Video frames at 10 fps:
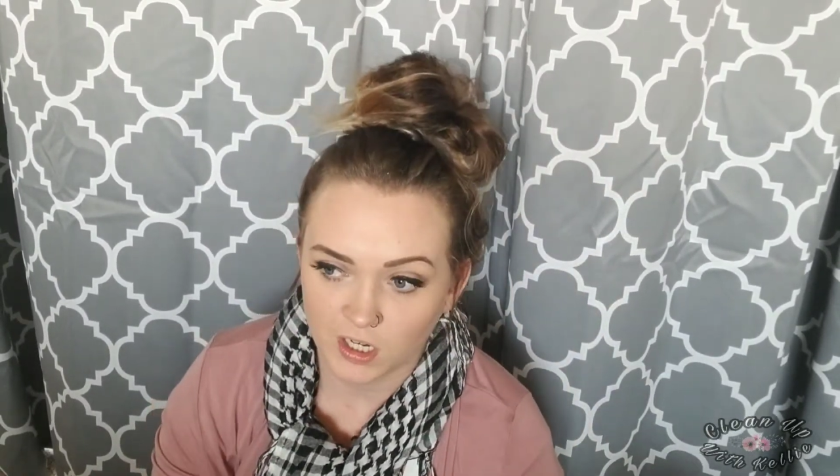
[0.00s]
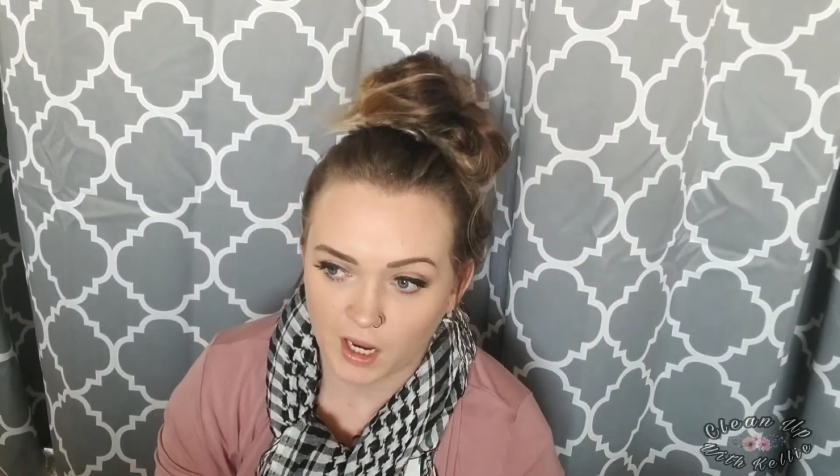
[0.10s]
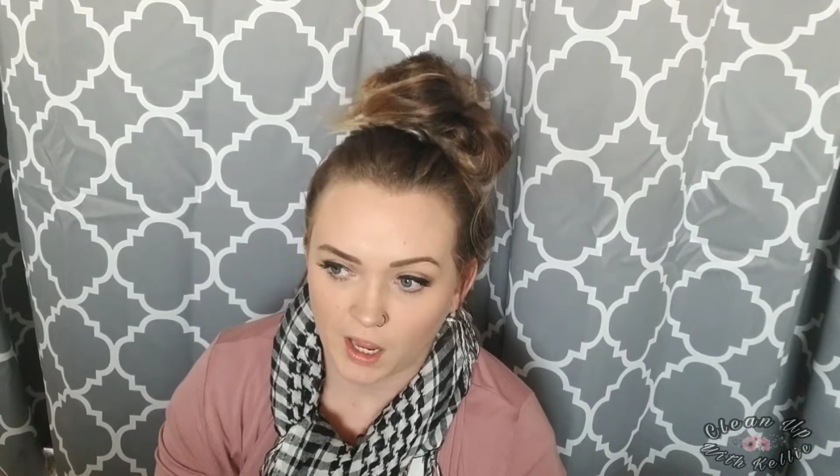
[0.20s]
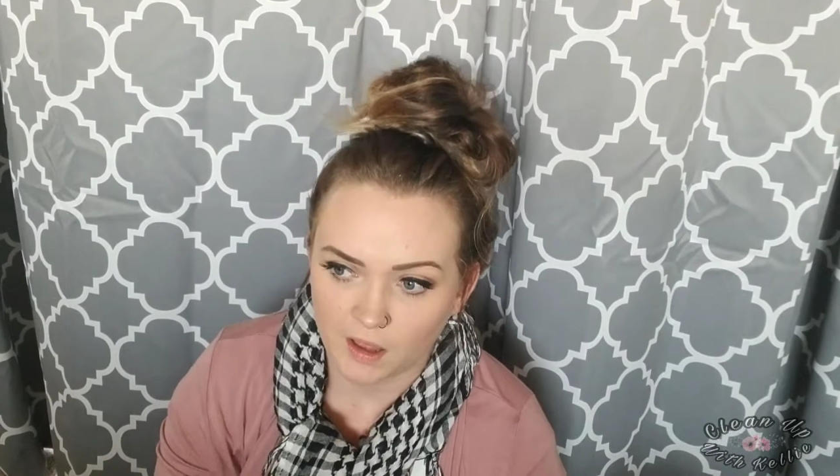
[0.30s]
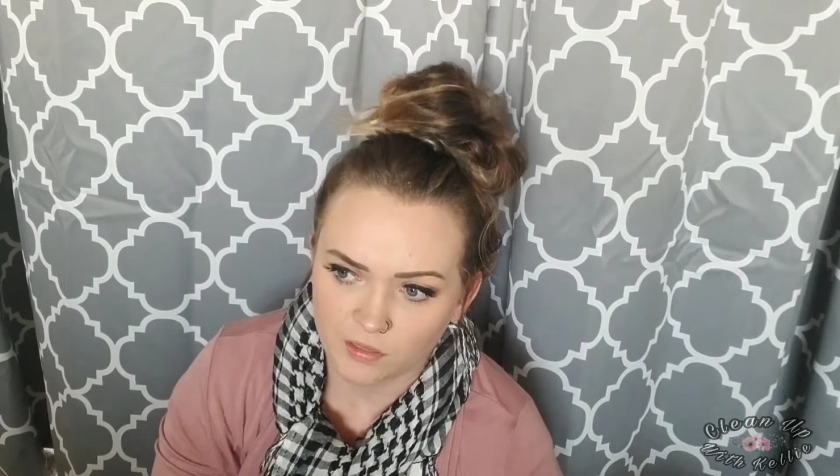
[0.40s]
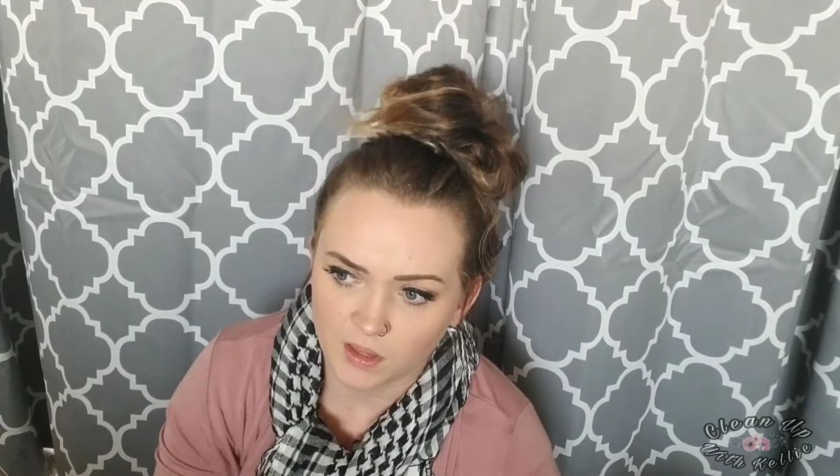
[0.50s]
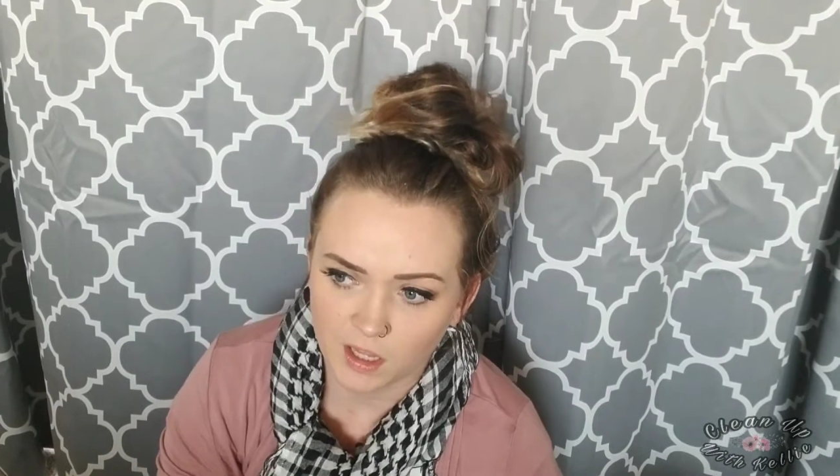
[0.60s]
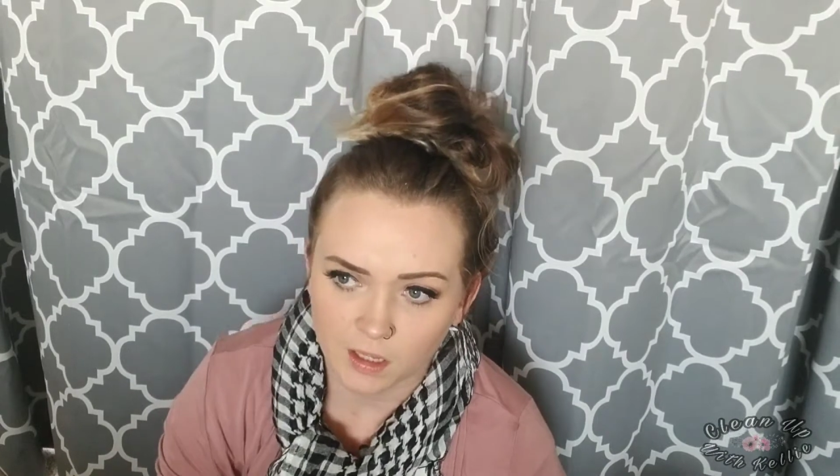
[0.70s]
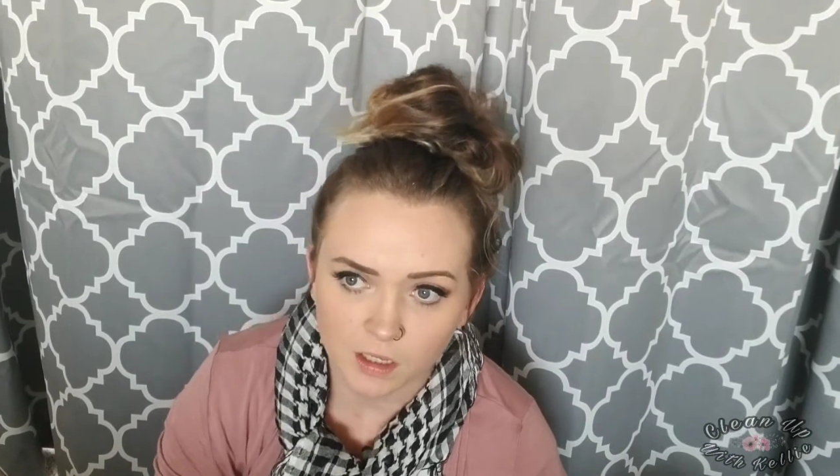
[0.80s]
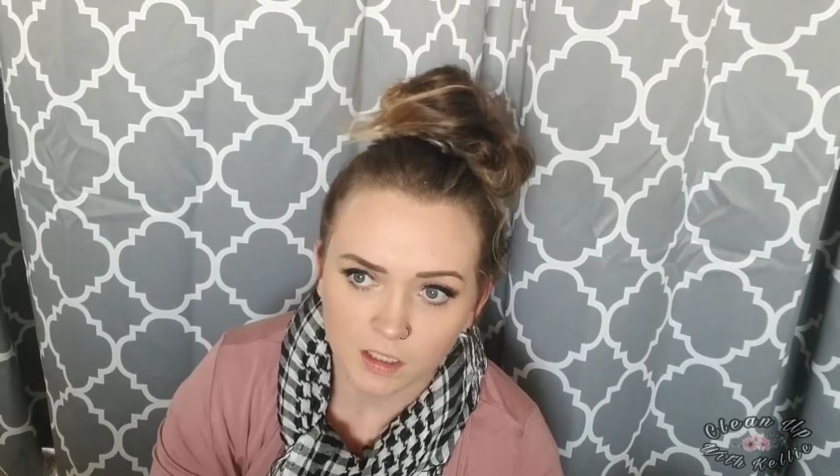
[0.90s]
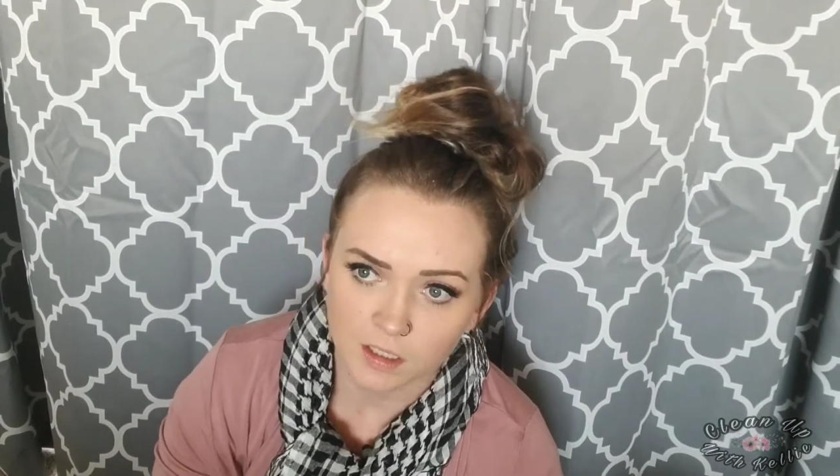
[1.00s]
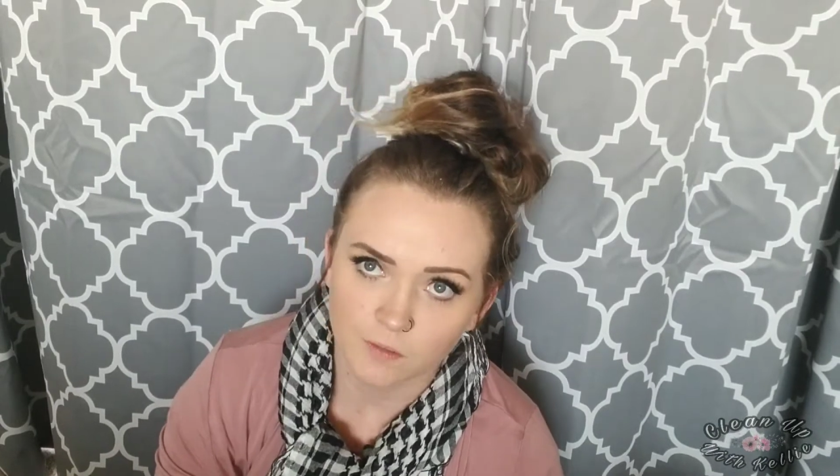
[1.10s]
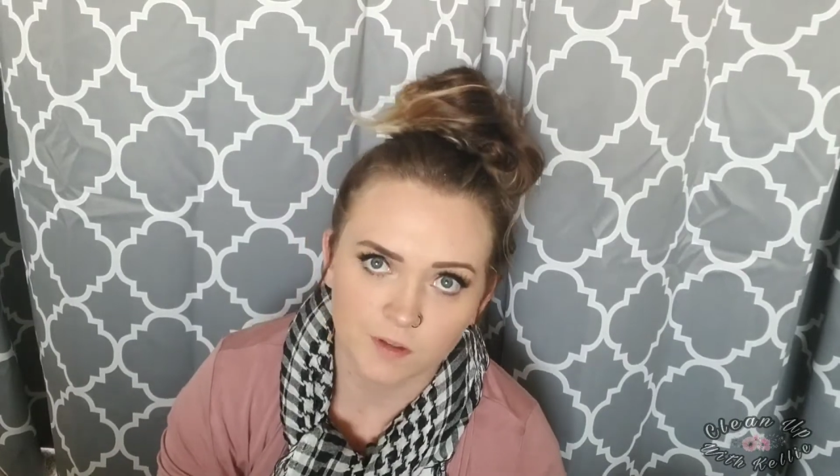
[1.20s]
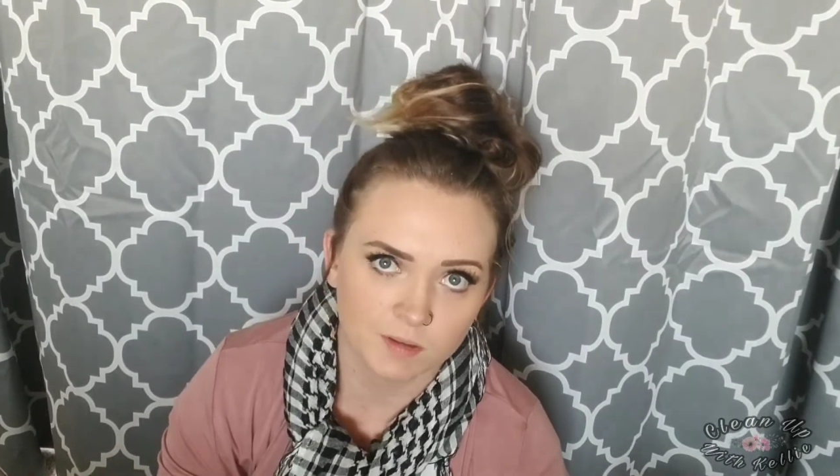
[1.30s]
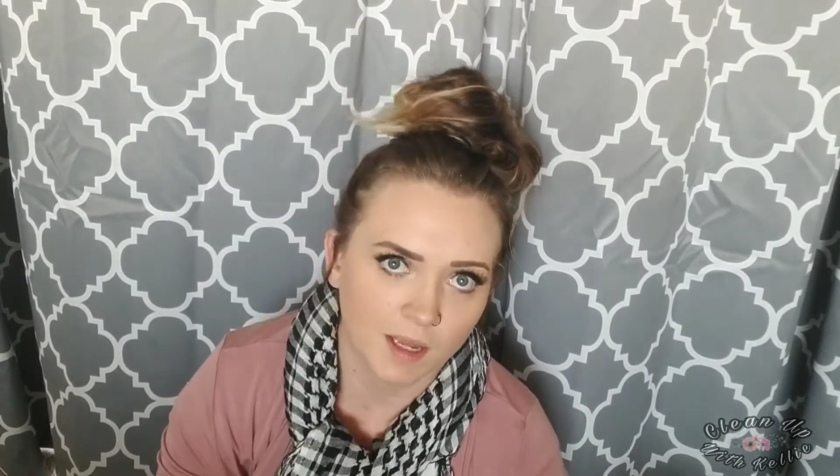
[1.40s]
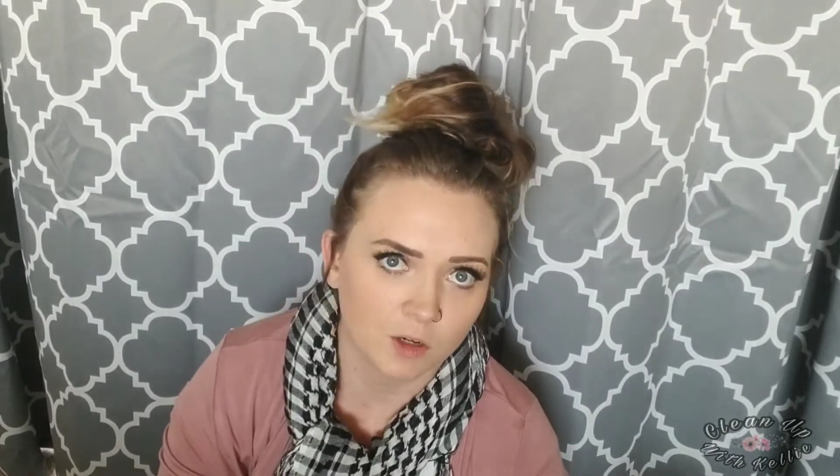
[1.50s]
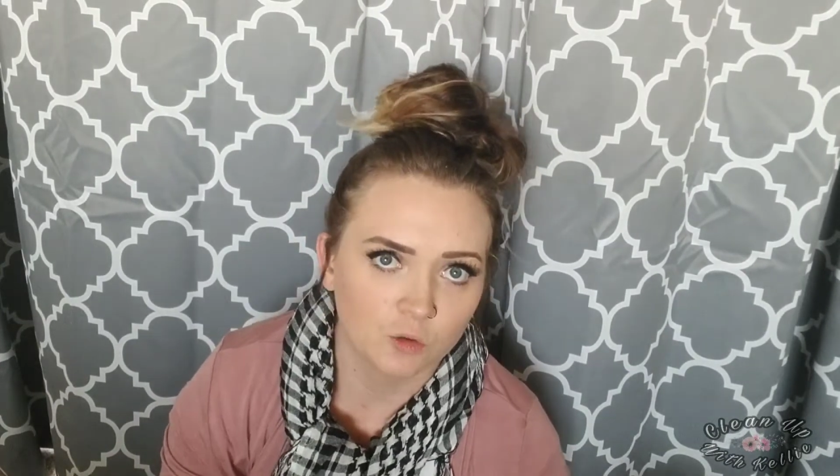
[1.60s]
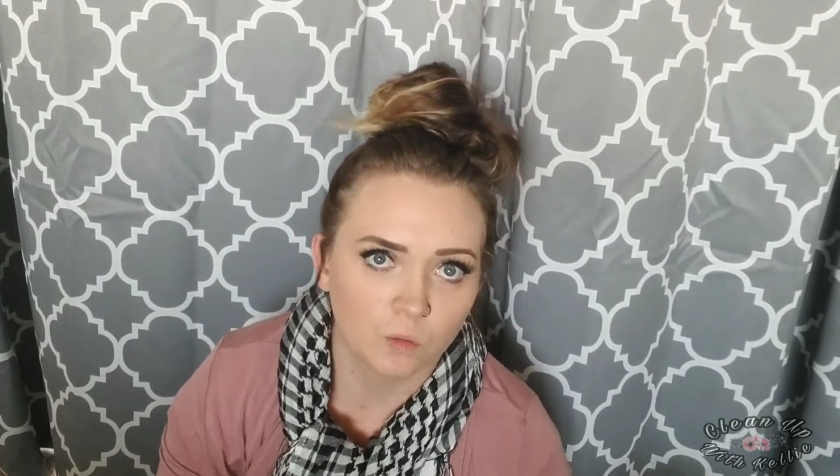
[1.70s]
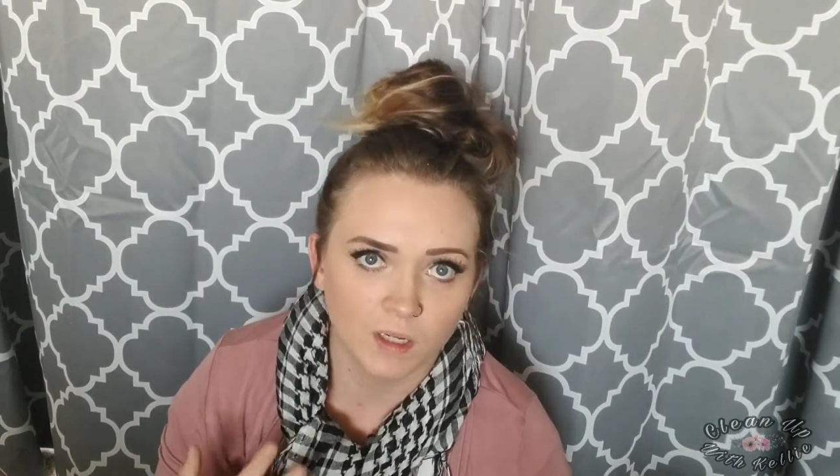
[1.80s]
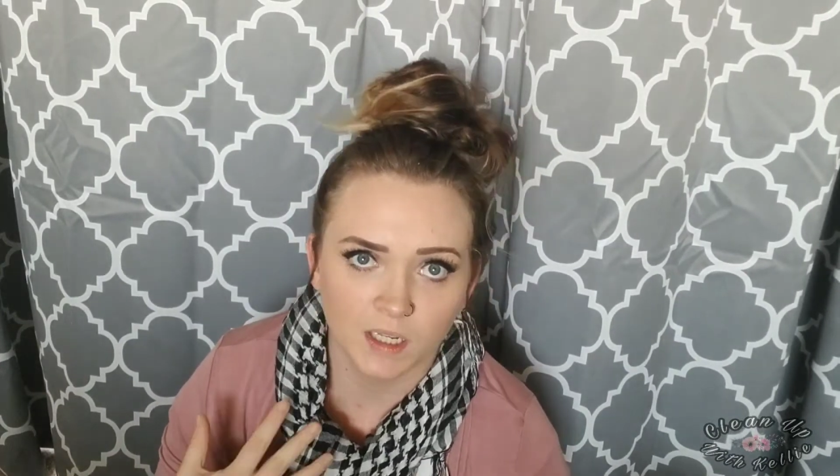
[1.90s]
I think it was like
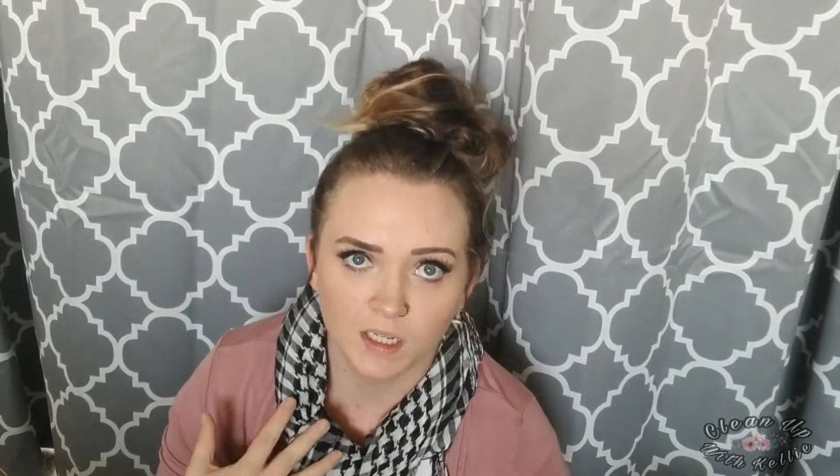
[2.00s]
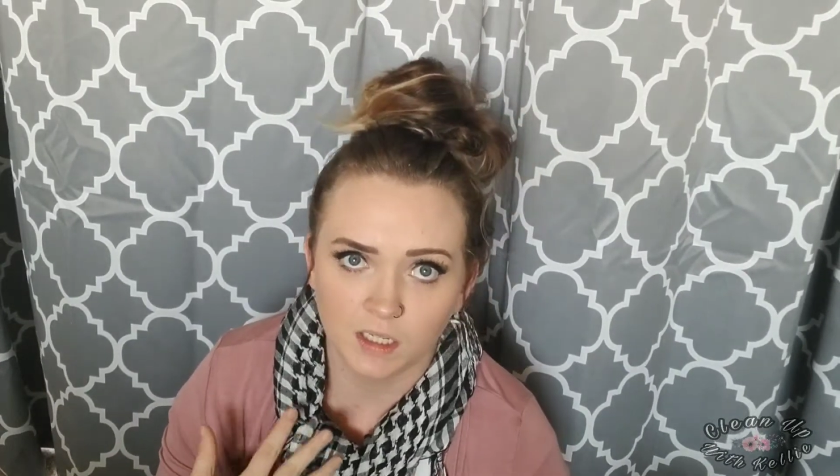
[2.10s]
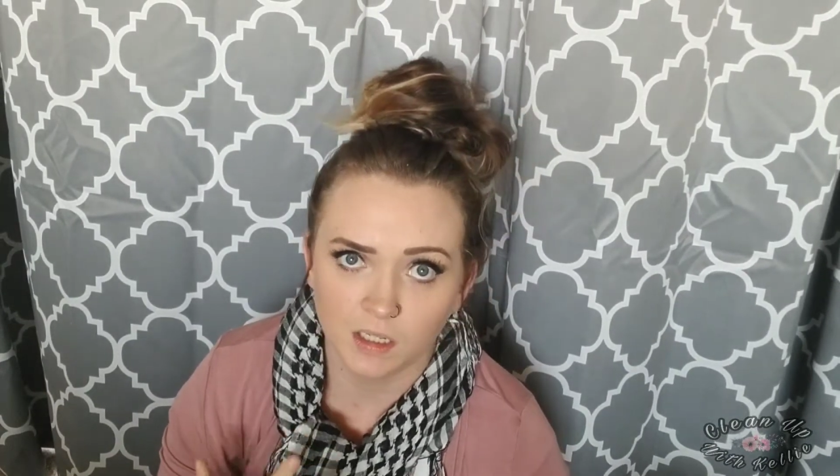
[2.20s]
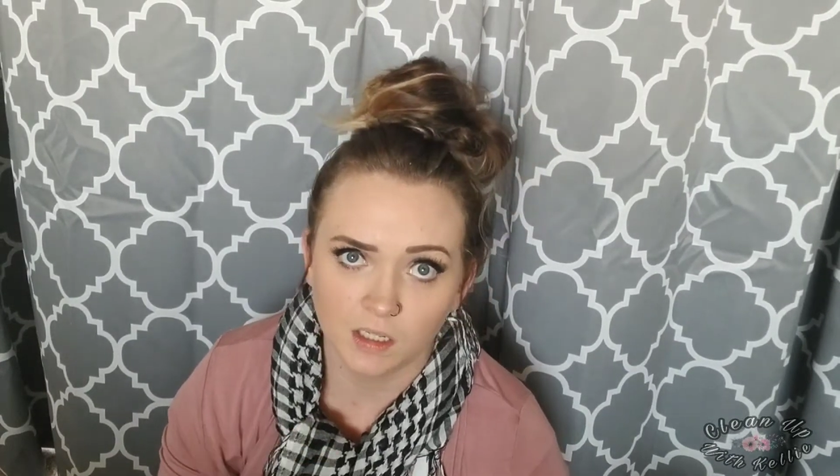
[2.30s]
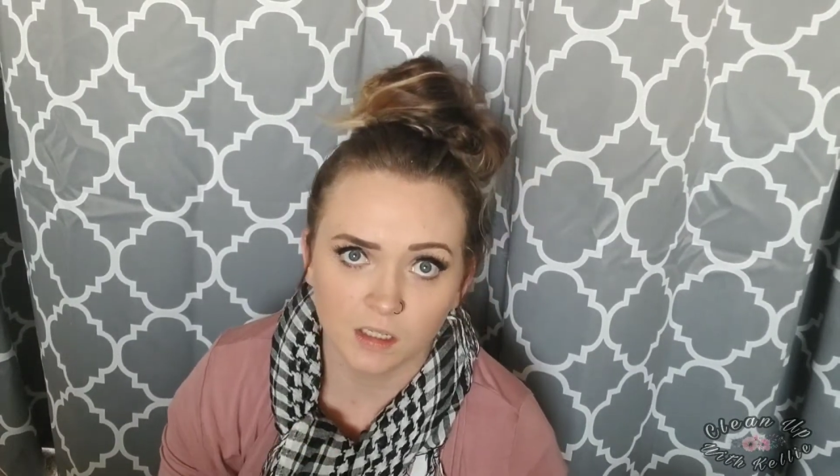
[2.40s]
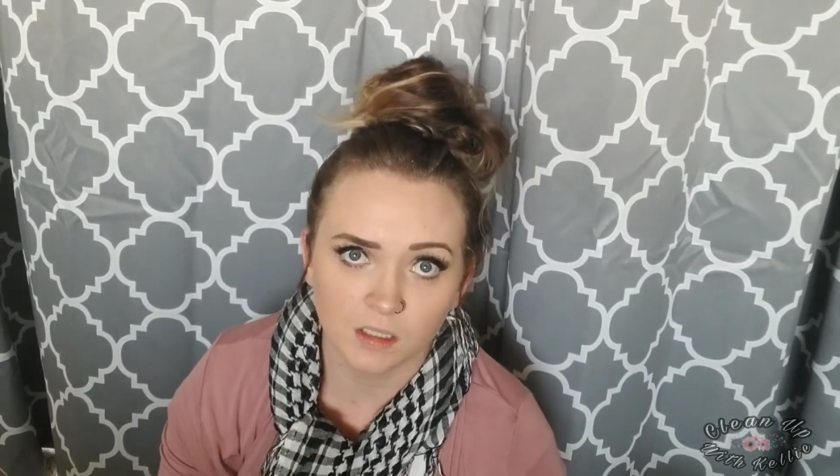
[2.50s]
$21